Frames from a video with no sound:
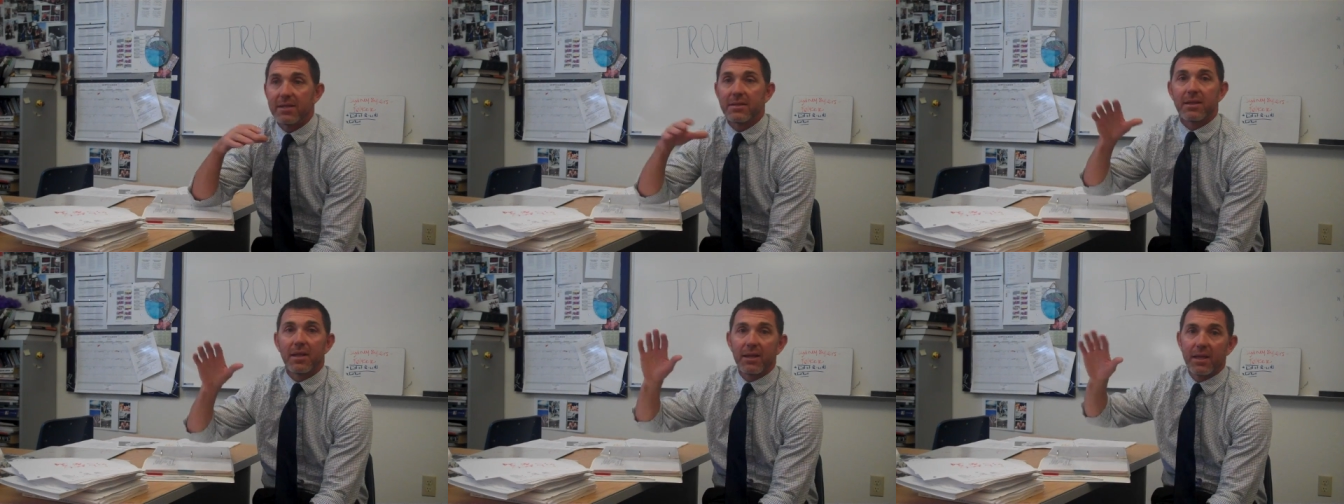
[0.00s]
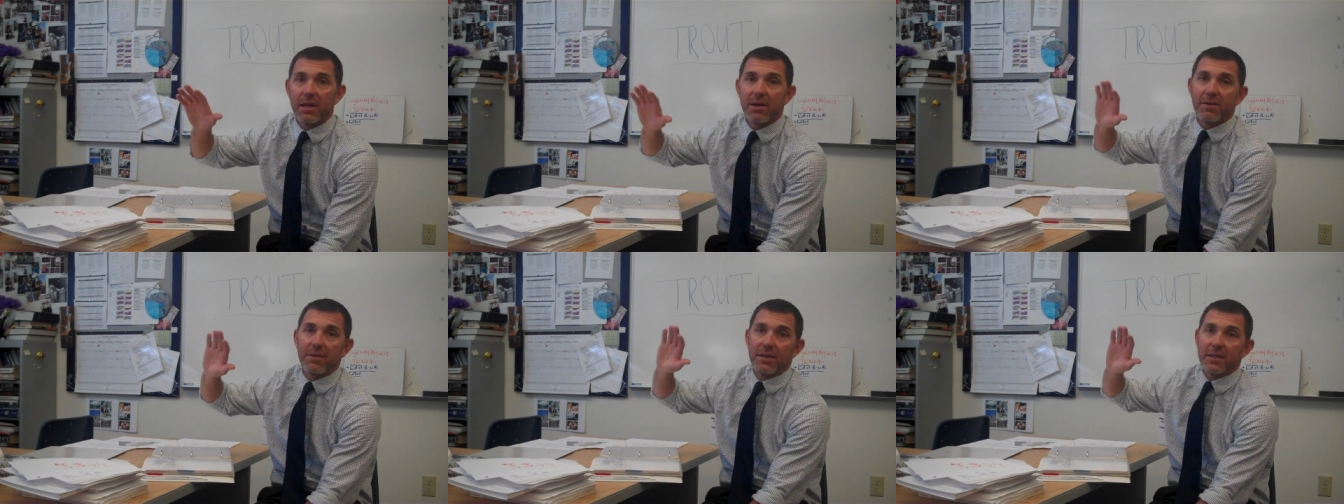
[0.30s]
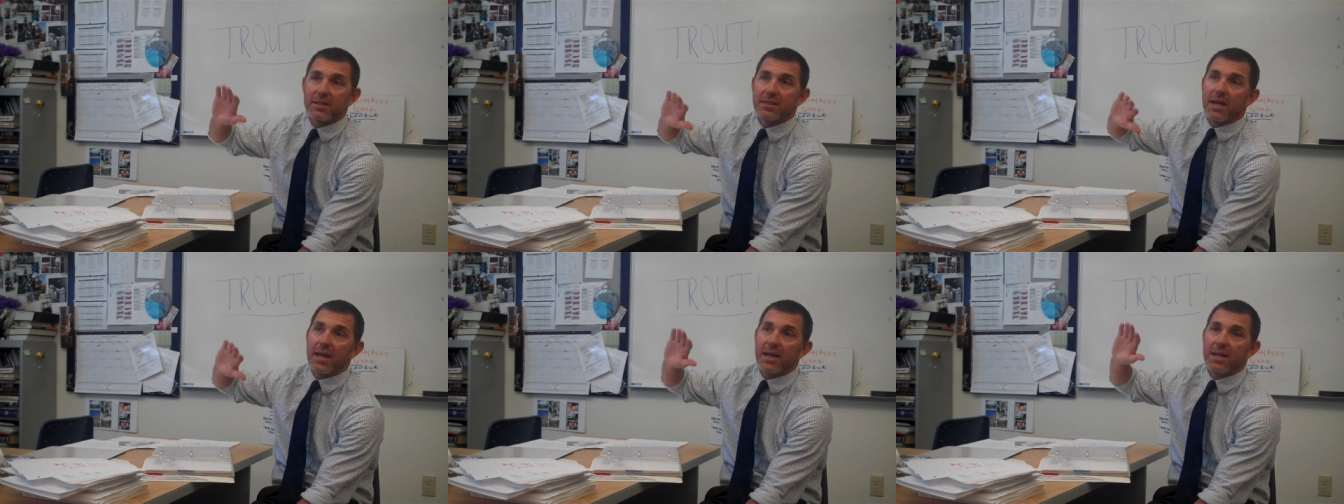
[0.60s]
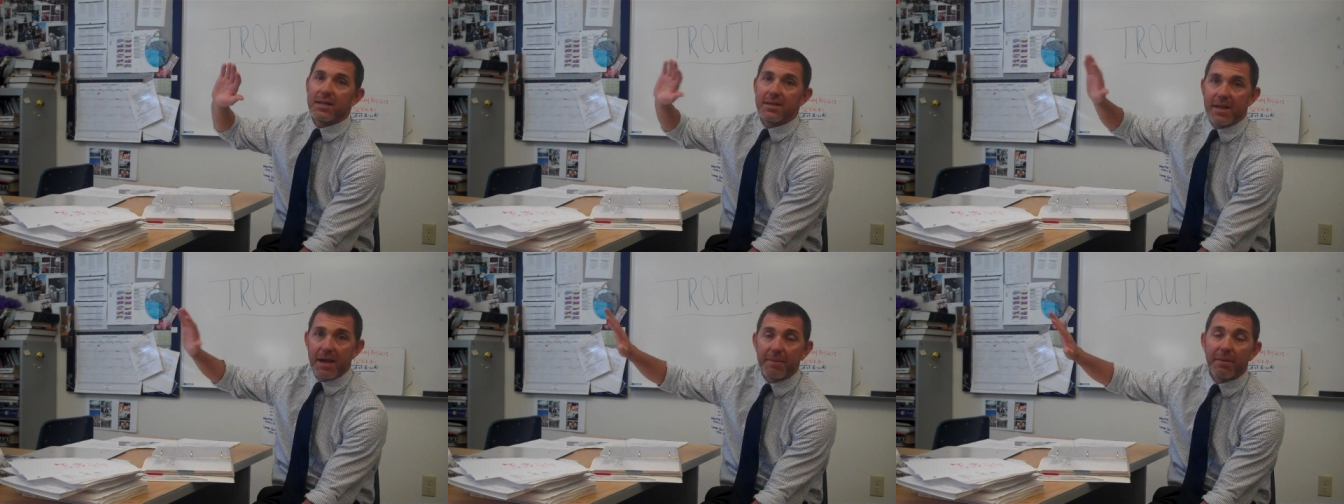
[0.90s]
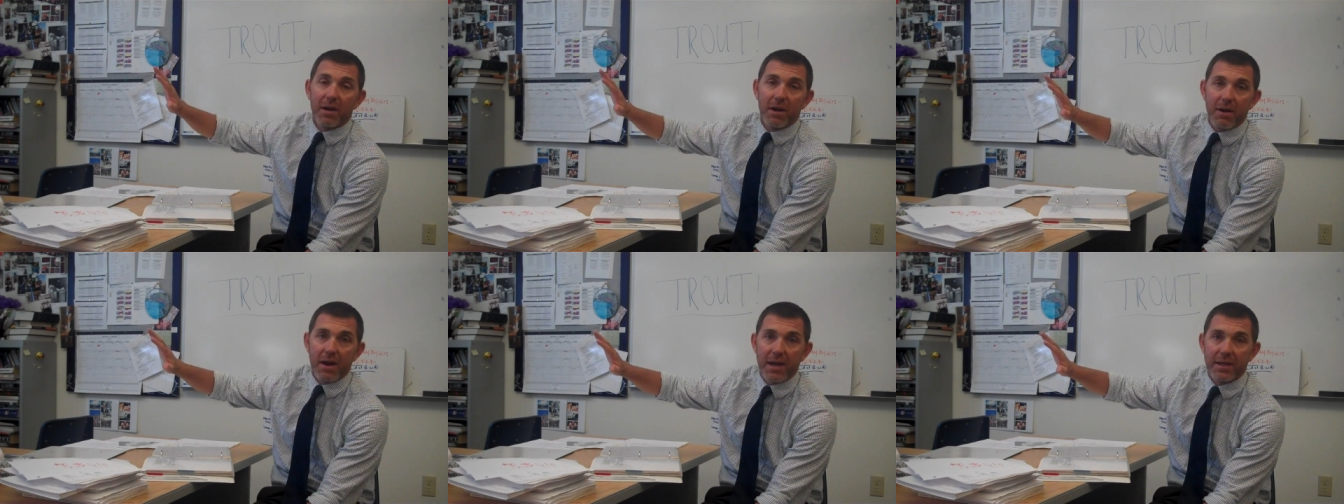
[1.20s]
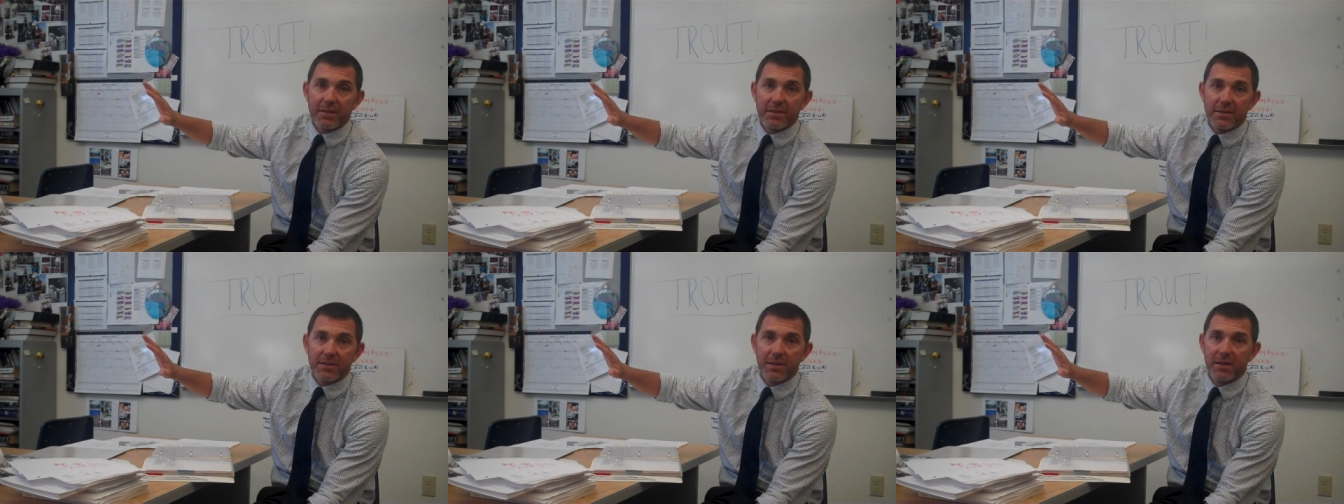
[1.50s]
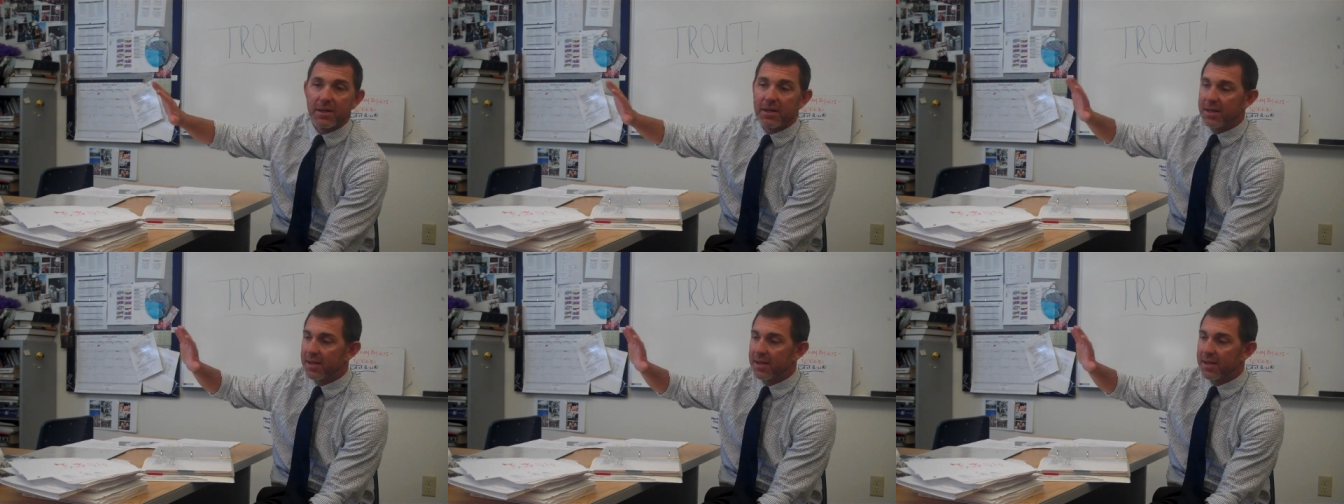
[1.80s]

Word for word: He's the leader of the Senate Democrats.